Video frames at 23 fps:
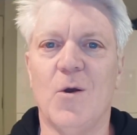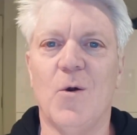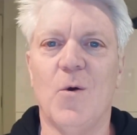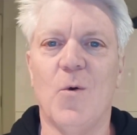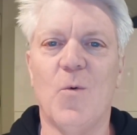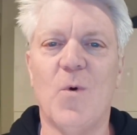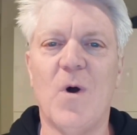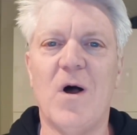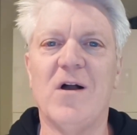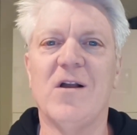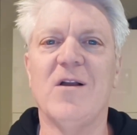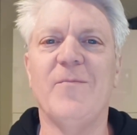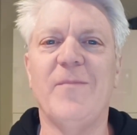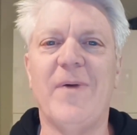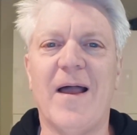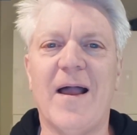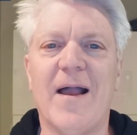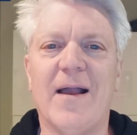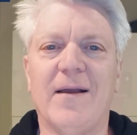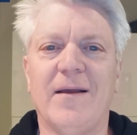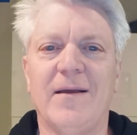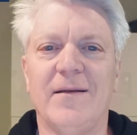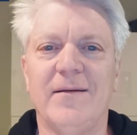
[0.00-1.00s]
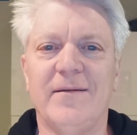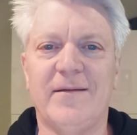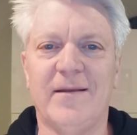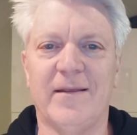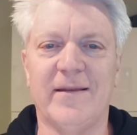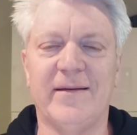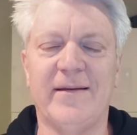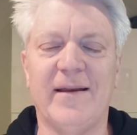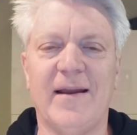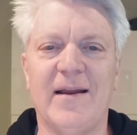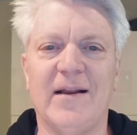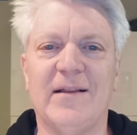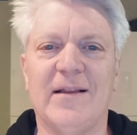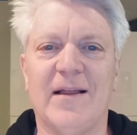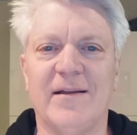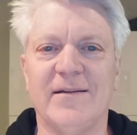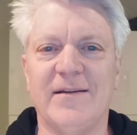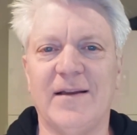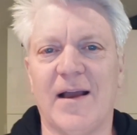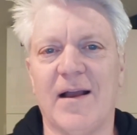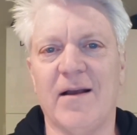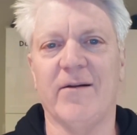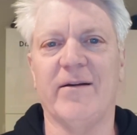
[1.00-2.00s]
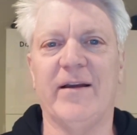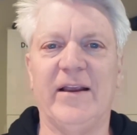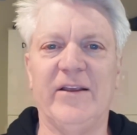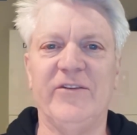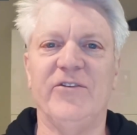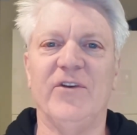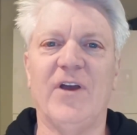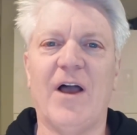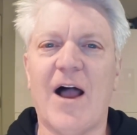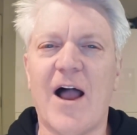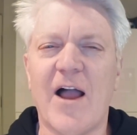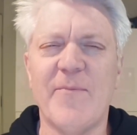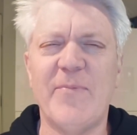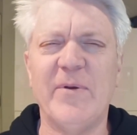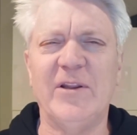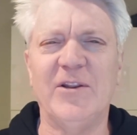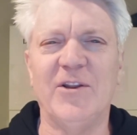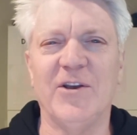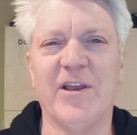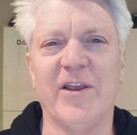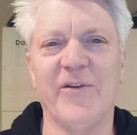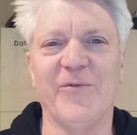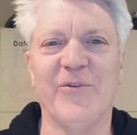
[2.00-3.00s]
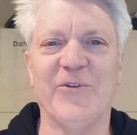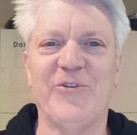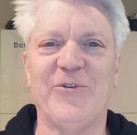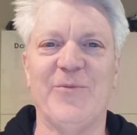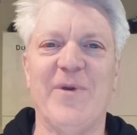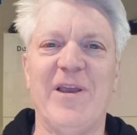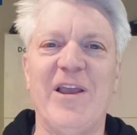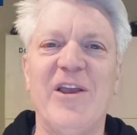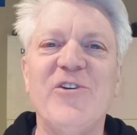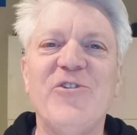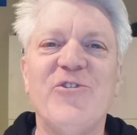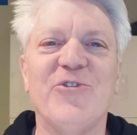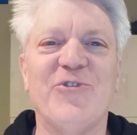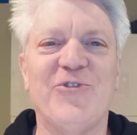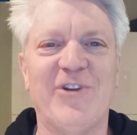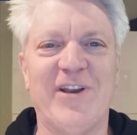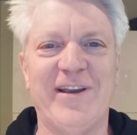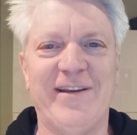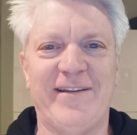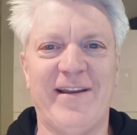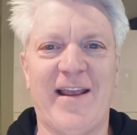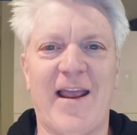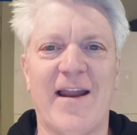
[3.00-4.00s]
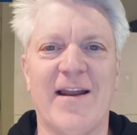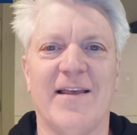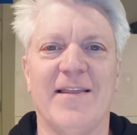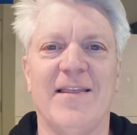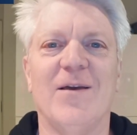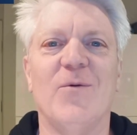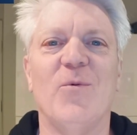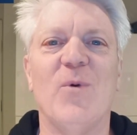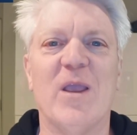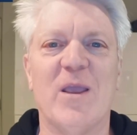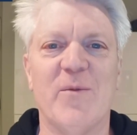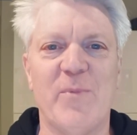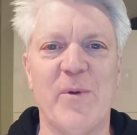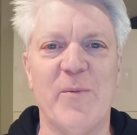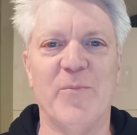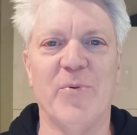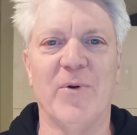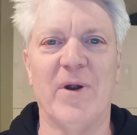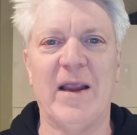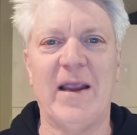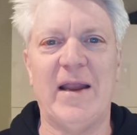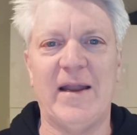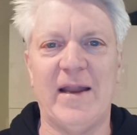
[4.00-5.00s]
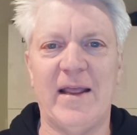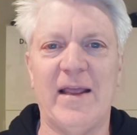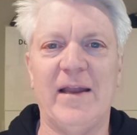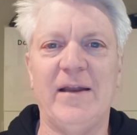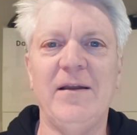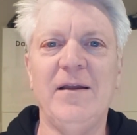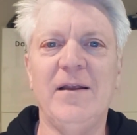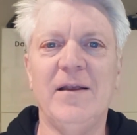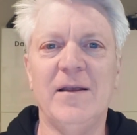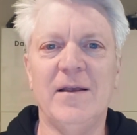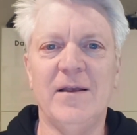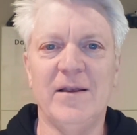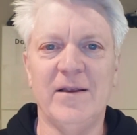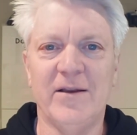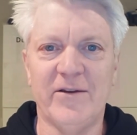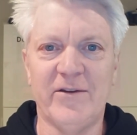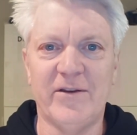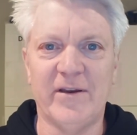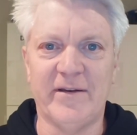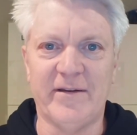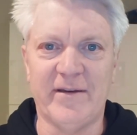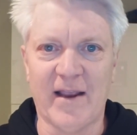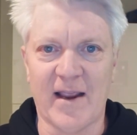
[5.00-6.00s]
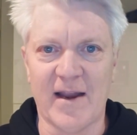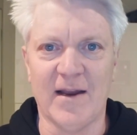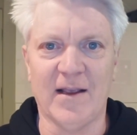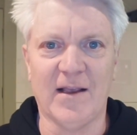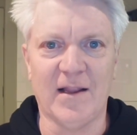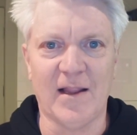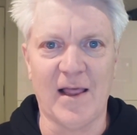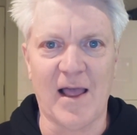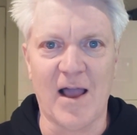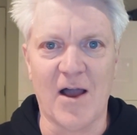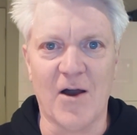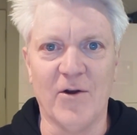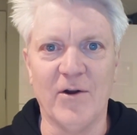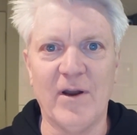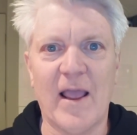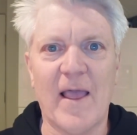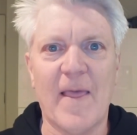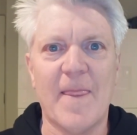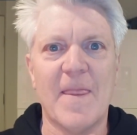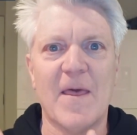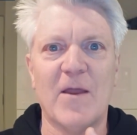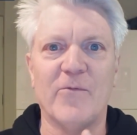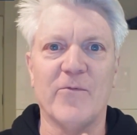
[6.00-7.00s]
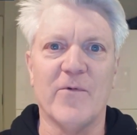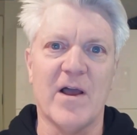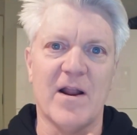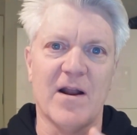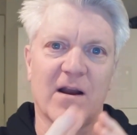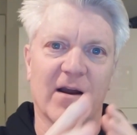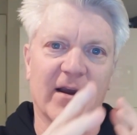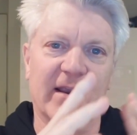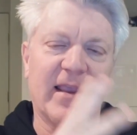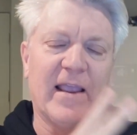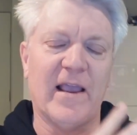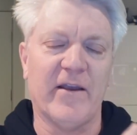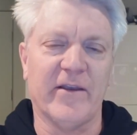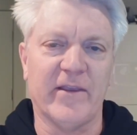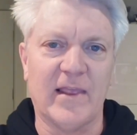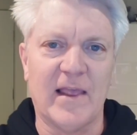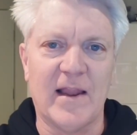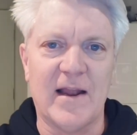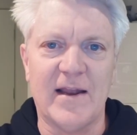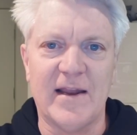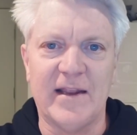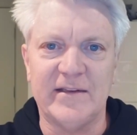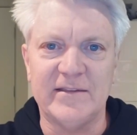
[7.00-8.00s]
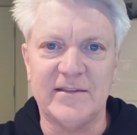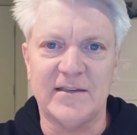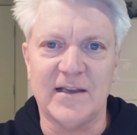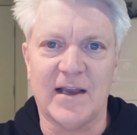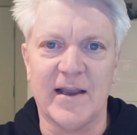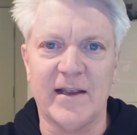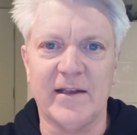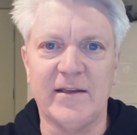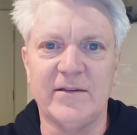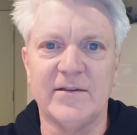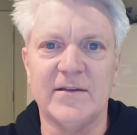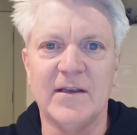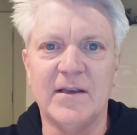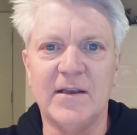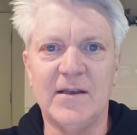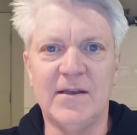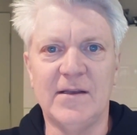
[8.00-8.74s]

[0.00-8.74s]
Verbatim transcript: Welcome back to the Data Cloud Diaries. I've been looking for some interesting data that we could be bringing in to Data Cloud and then run our Calculated Insights